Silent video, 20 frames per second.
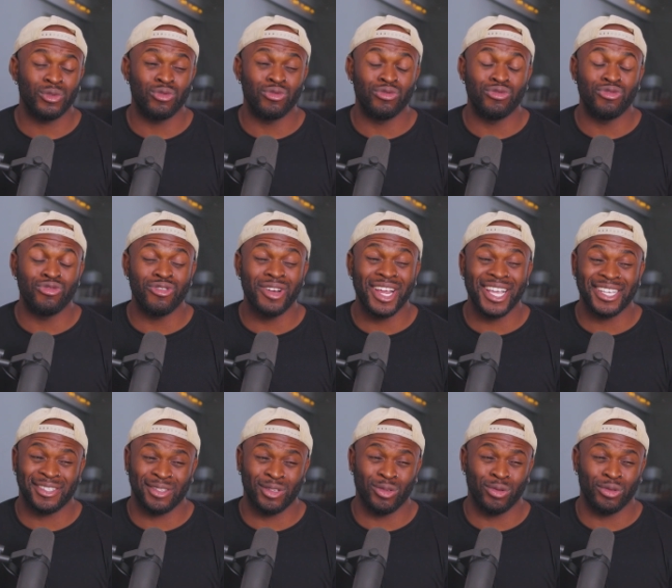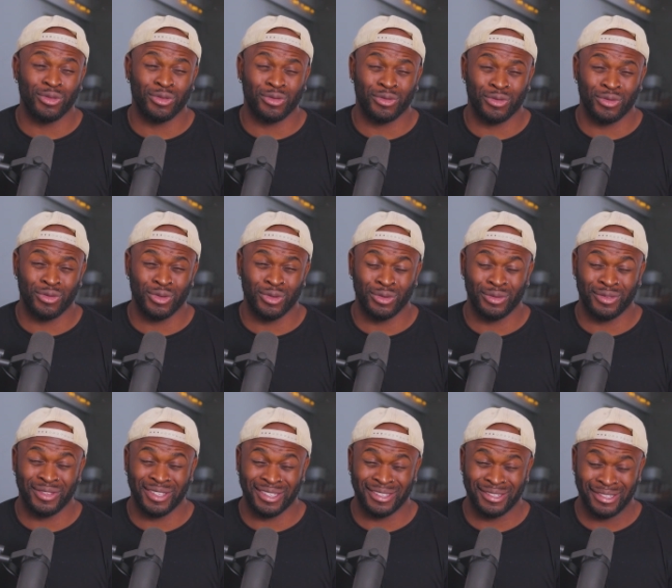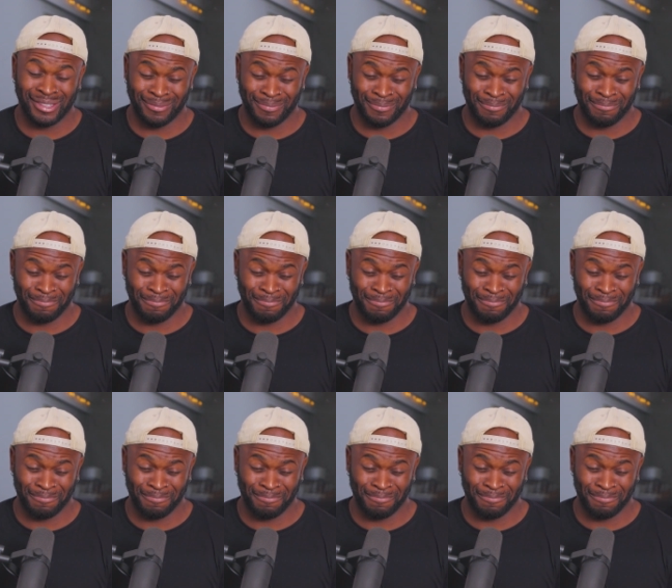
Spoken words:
wrestle through this